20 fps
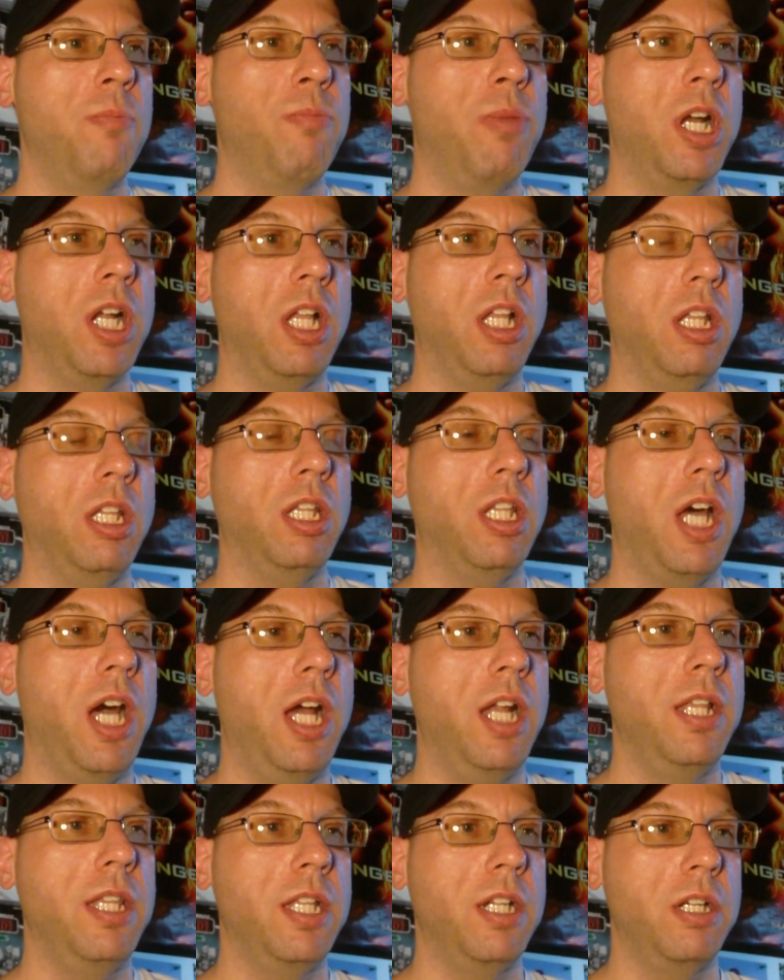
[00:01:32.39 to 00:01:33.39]
But a
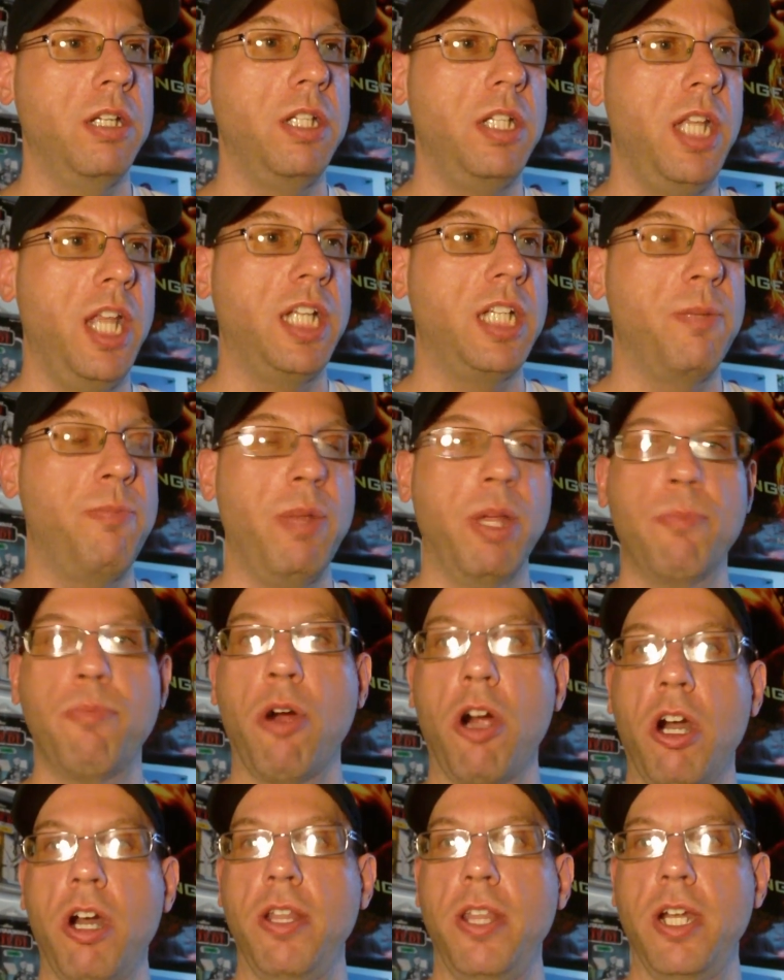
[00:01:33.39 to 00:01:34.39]
lot of their niche, a big
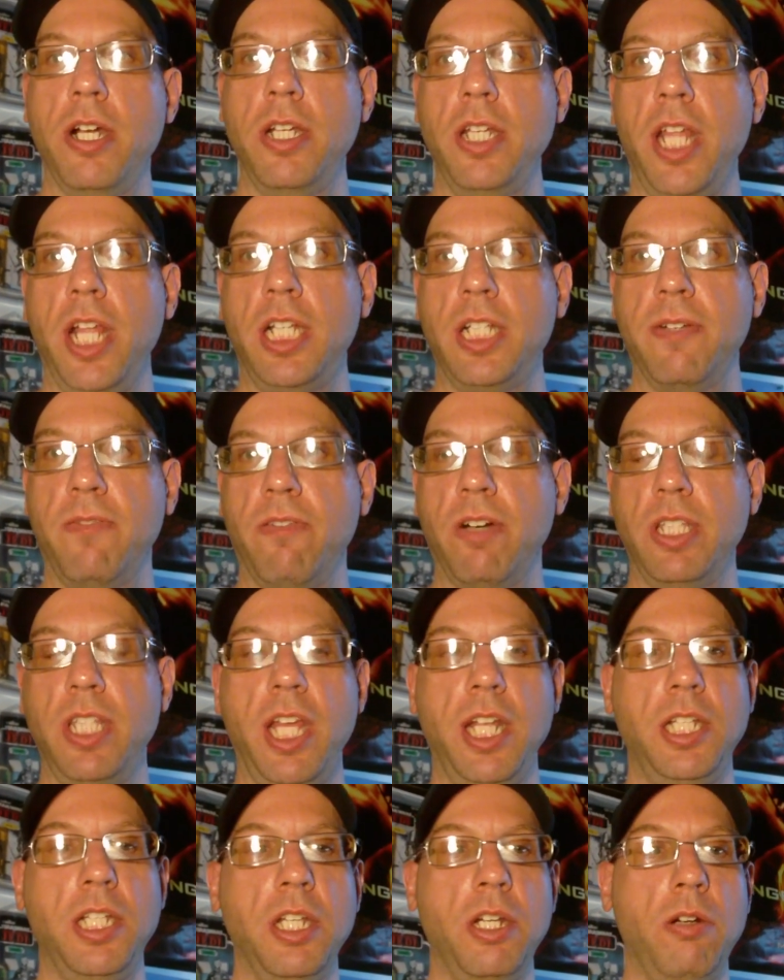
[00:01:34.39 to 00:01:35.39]
part of their niche of what
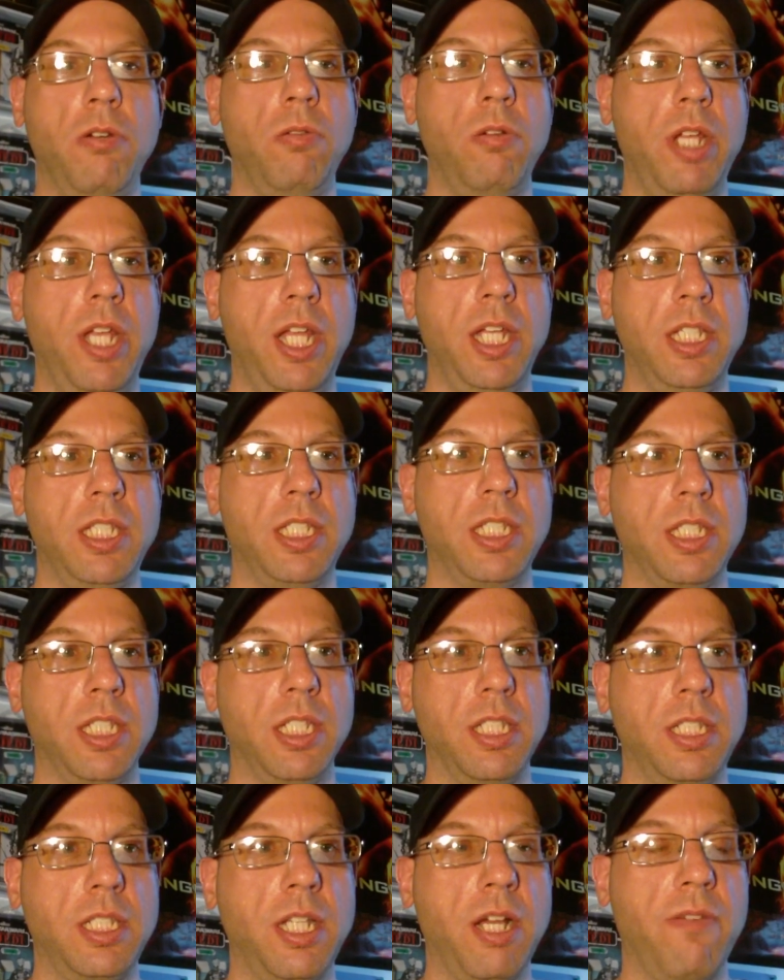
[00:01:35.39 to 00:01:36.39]
they do is
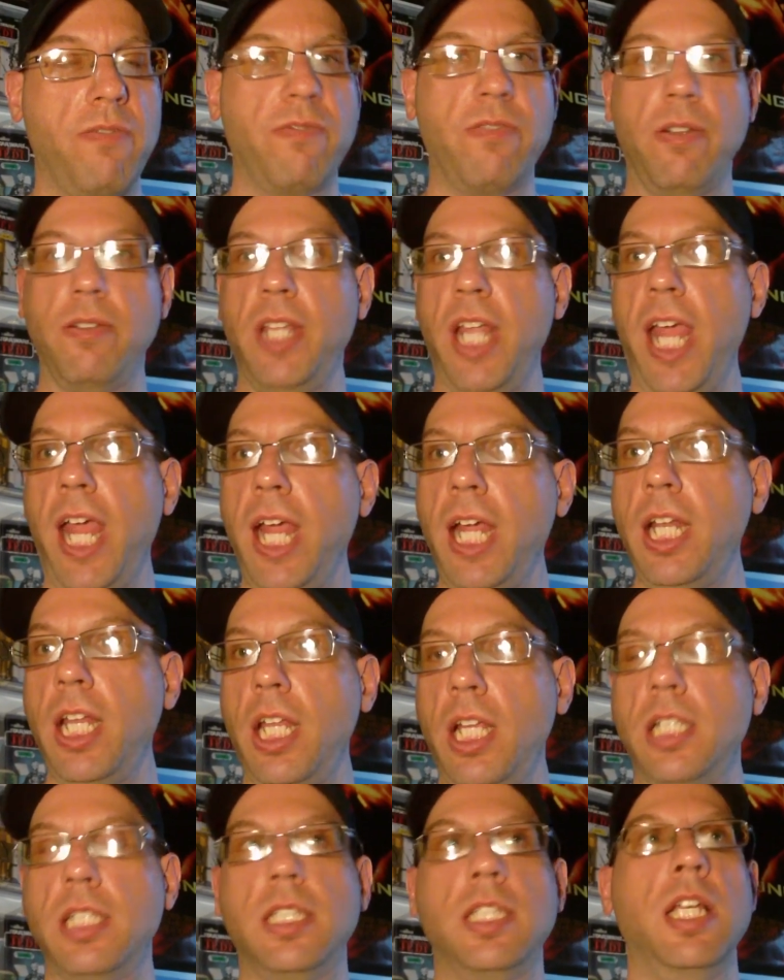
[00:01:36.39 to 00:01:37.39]
stuff from the
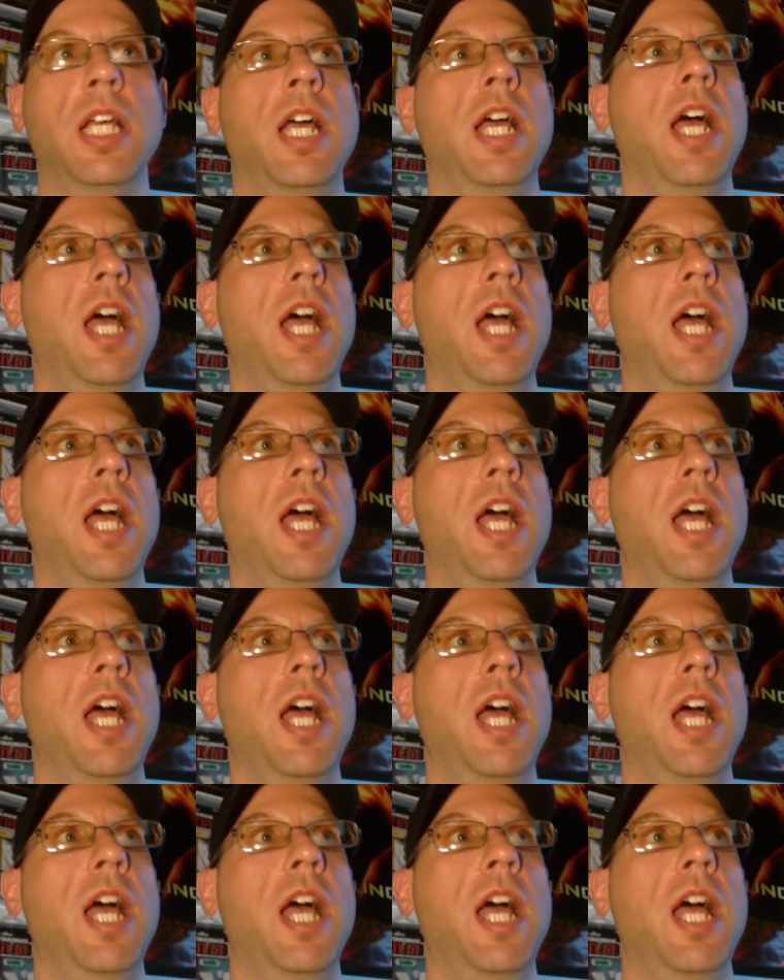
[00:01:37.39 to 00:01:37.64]
80s